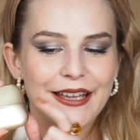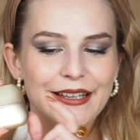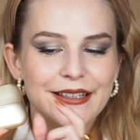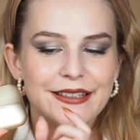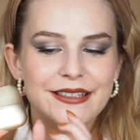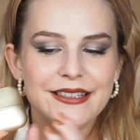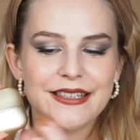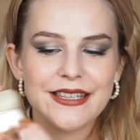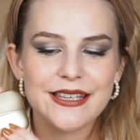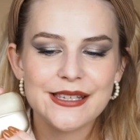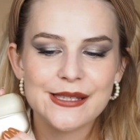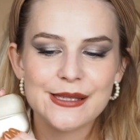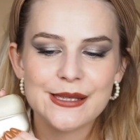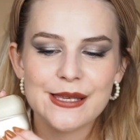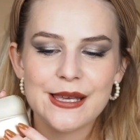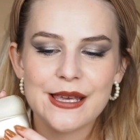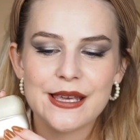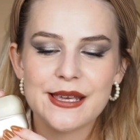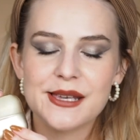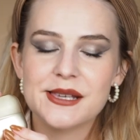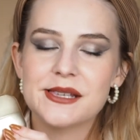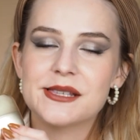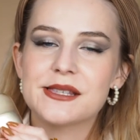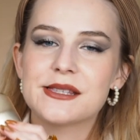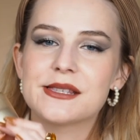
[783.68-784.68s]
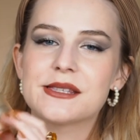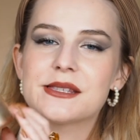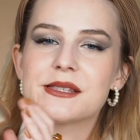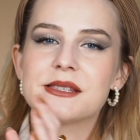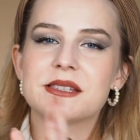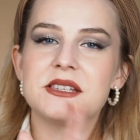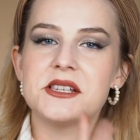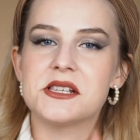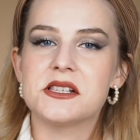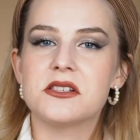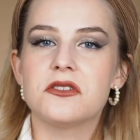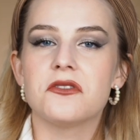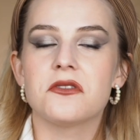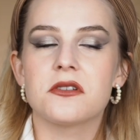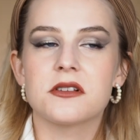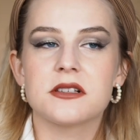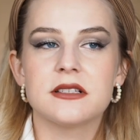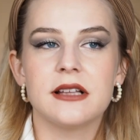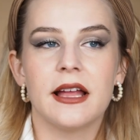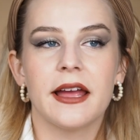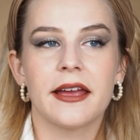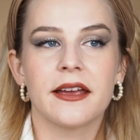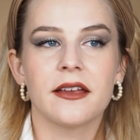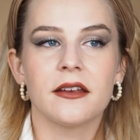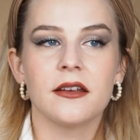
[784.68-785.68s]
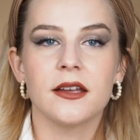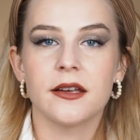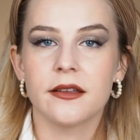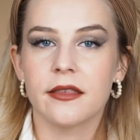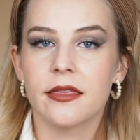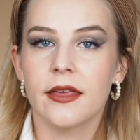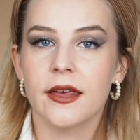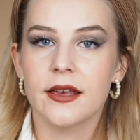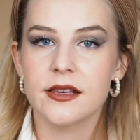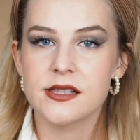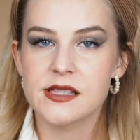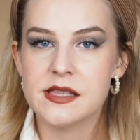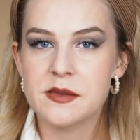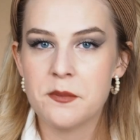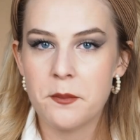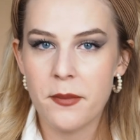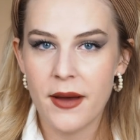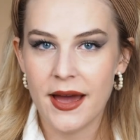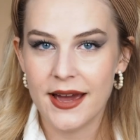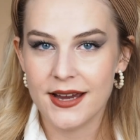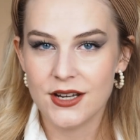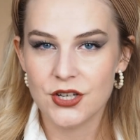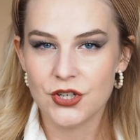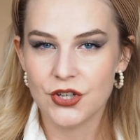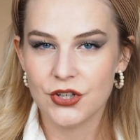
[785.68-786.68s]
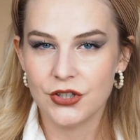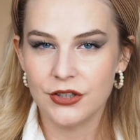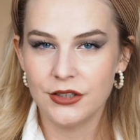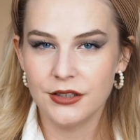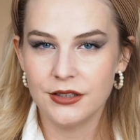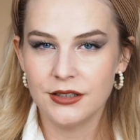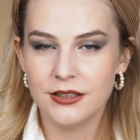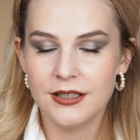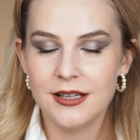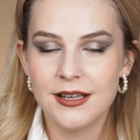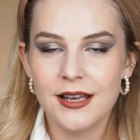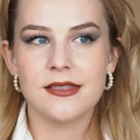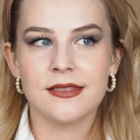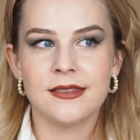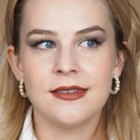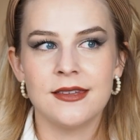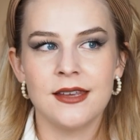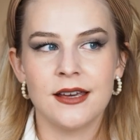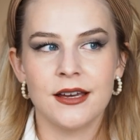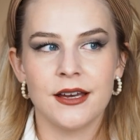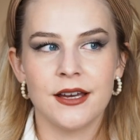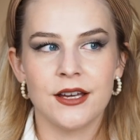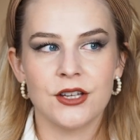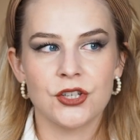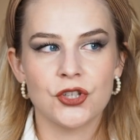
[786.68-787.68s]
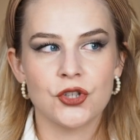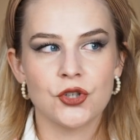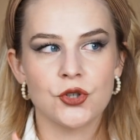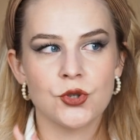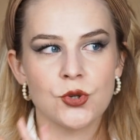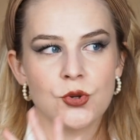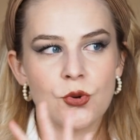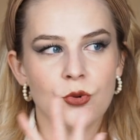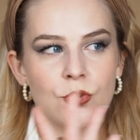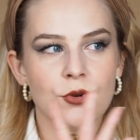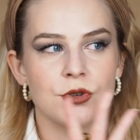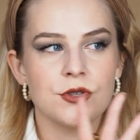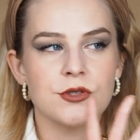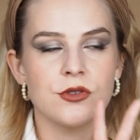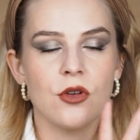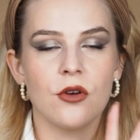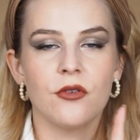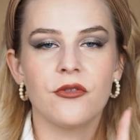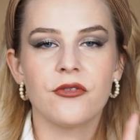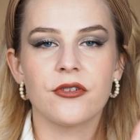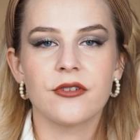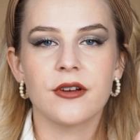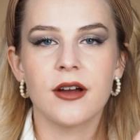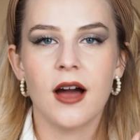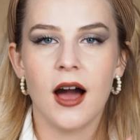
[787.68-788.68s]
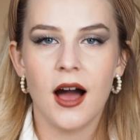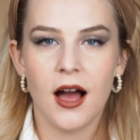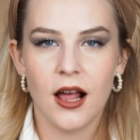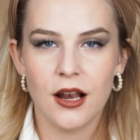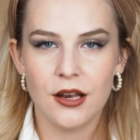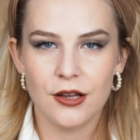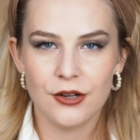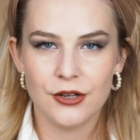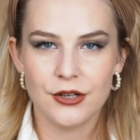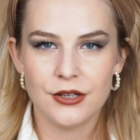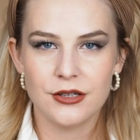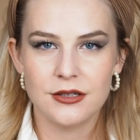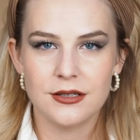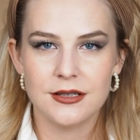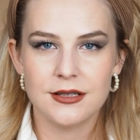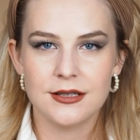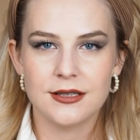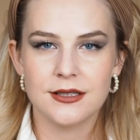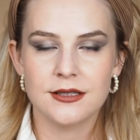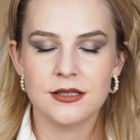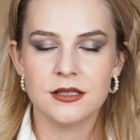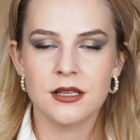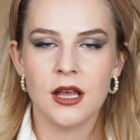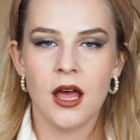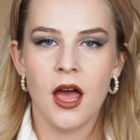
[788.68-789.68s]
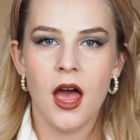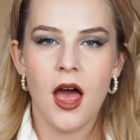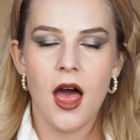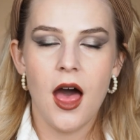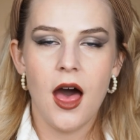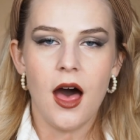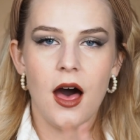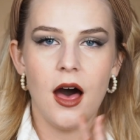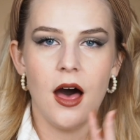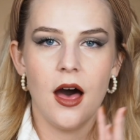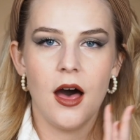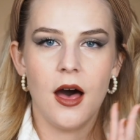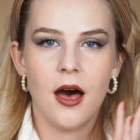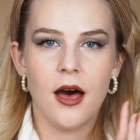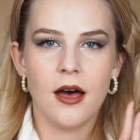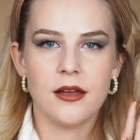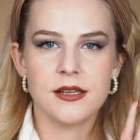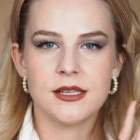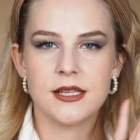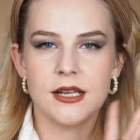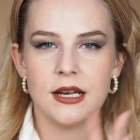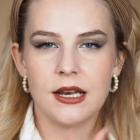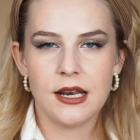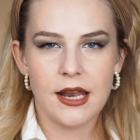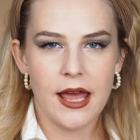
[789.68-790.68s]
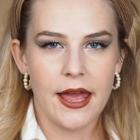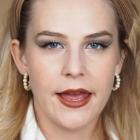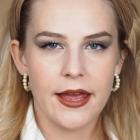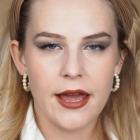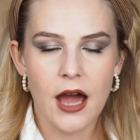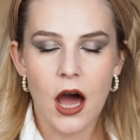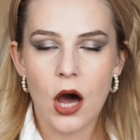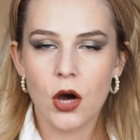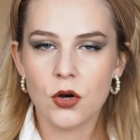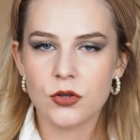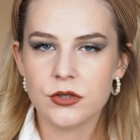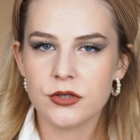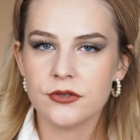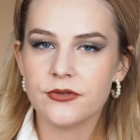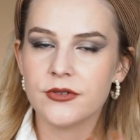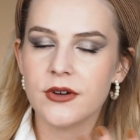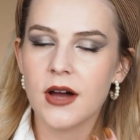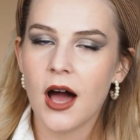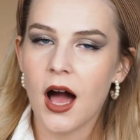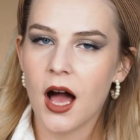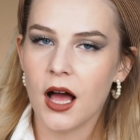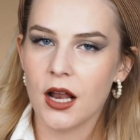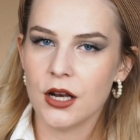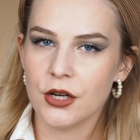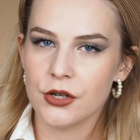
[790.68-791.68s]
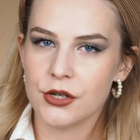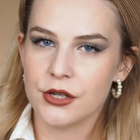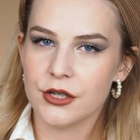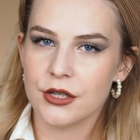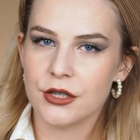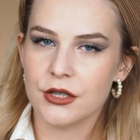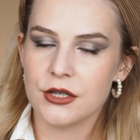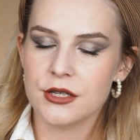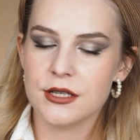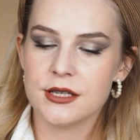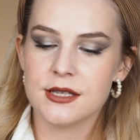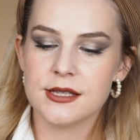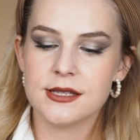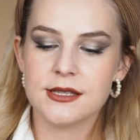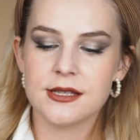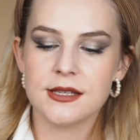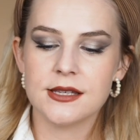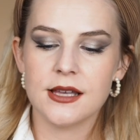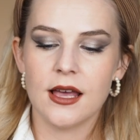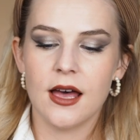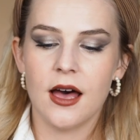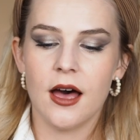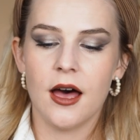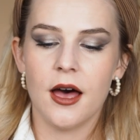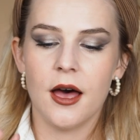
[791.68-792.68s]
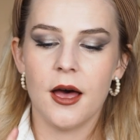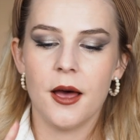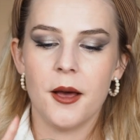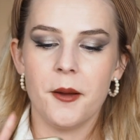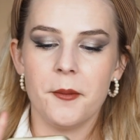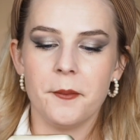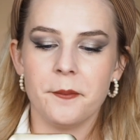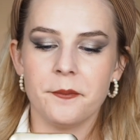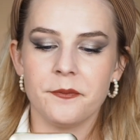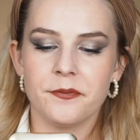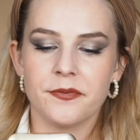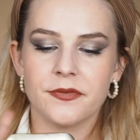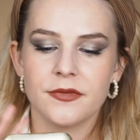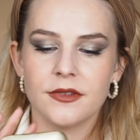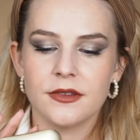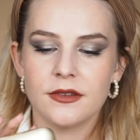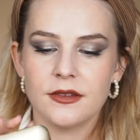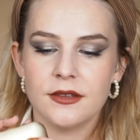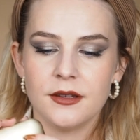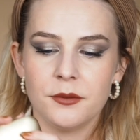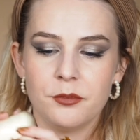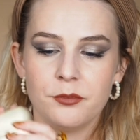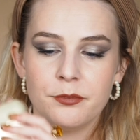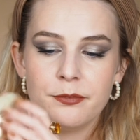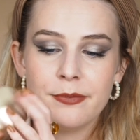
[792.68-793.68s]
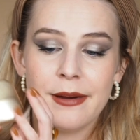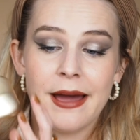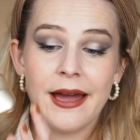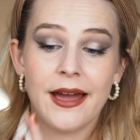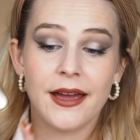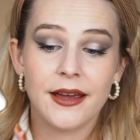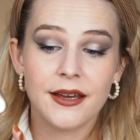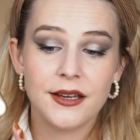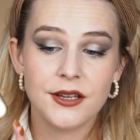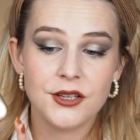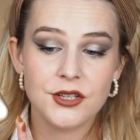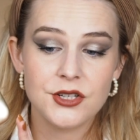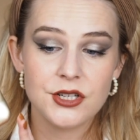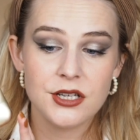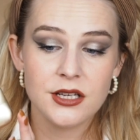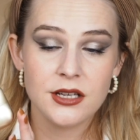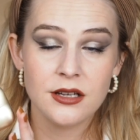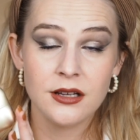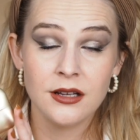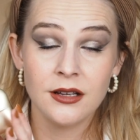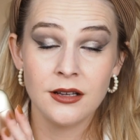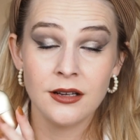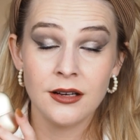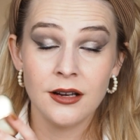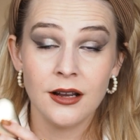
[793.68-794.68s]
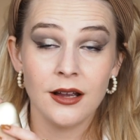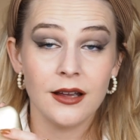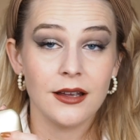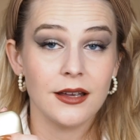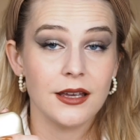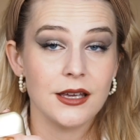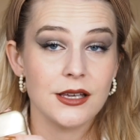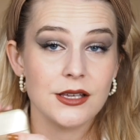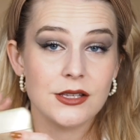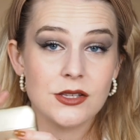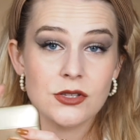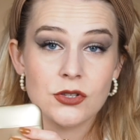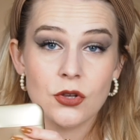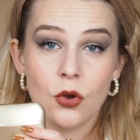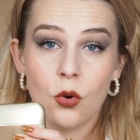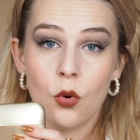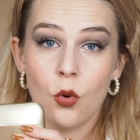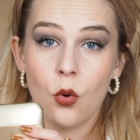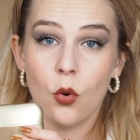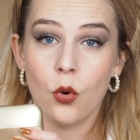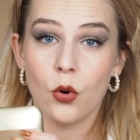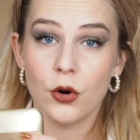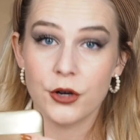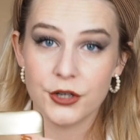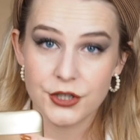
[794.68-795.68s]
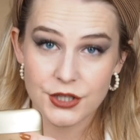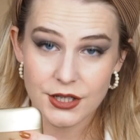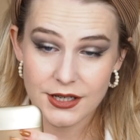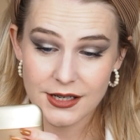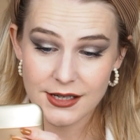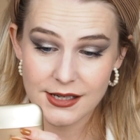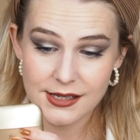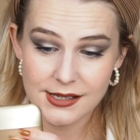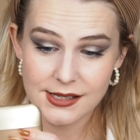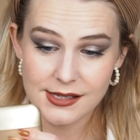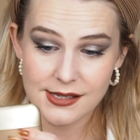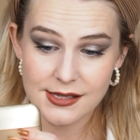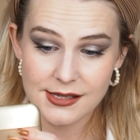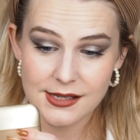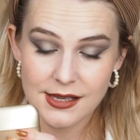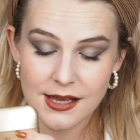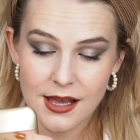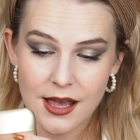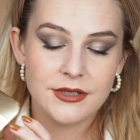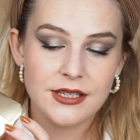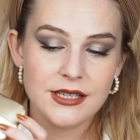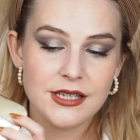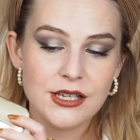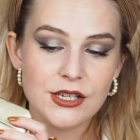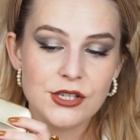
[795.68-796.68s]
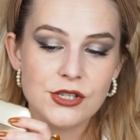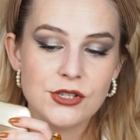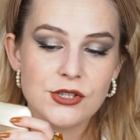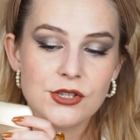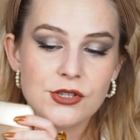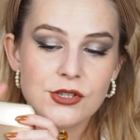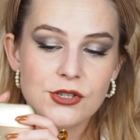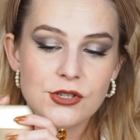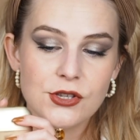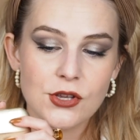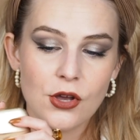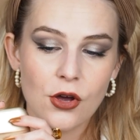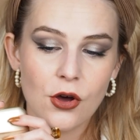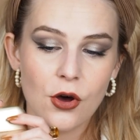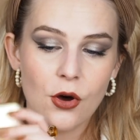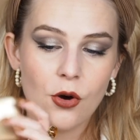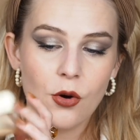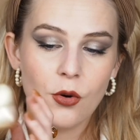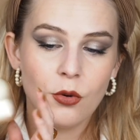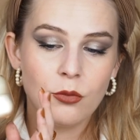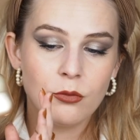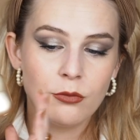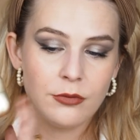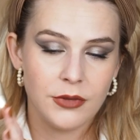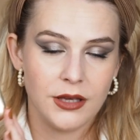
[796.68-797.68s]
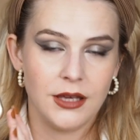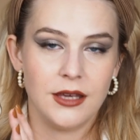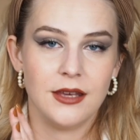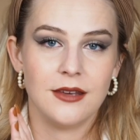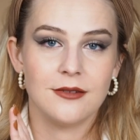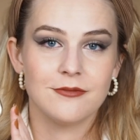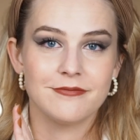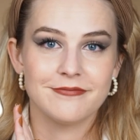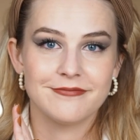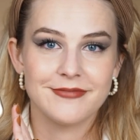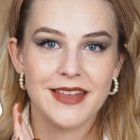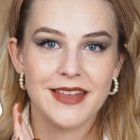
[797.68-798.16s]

this looks like nothing special. The choice of colors, the layout of colors, the packaging is gorgeous. This is so me.